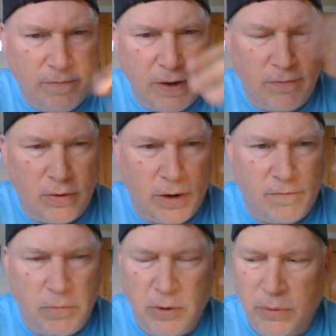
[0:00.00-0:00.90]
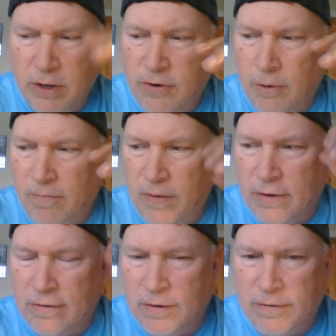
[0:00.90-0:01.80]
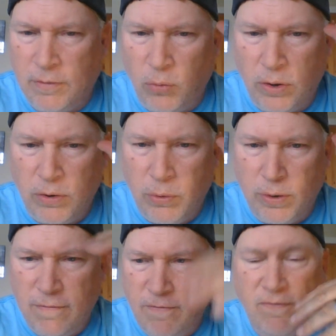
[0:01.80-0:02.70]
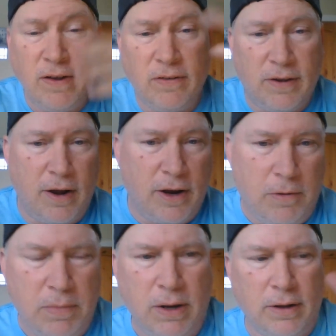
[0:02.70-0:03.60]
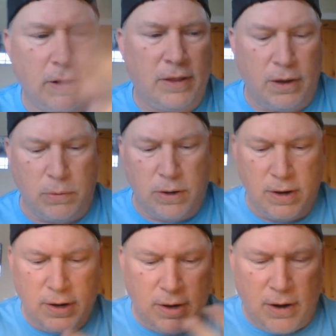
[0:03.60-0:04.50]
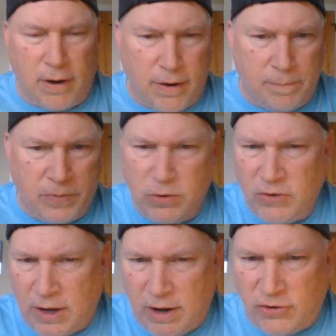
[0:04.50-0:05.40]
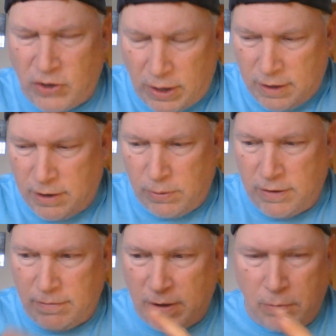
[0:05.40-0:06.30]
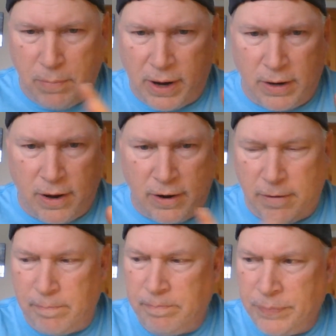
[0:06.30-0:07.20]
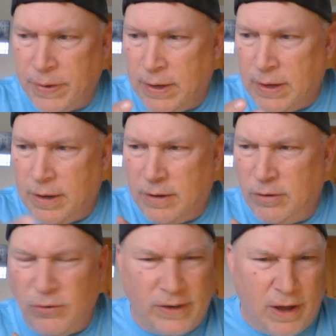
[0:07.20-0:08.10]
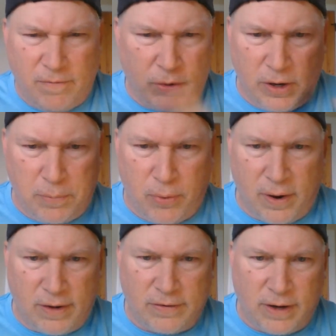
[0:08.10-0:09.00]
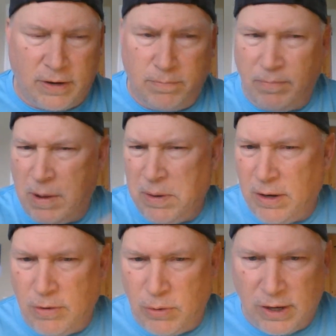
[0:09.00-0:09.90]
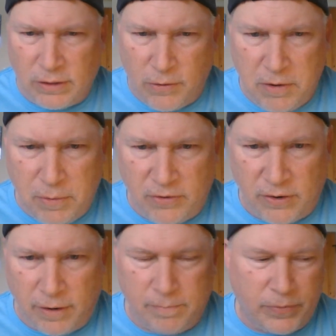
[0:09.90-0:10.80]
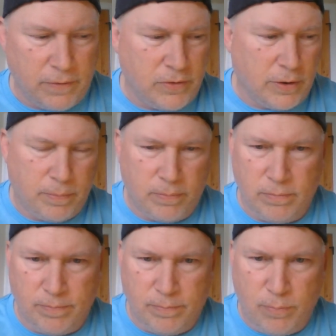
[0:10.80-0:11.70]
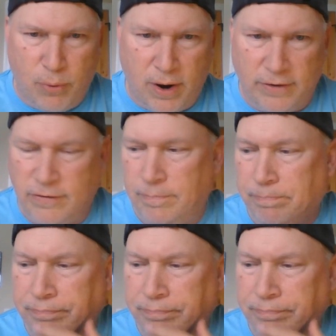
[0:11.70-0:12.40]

If you're not familiar with the term fence, it's someone who would fence an item, meaning that they would, they're usually kind of shady. They would buy an item, usually not very good price, like maybe you would get 30% of the price.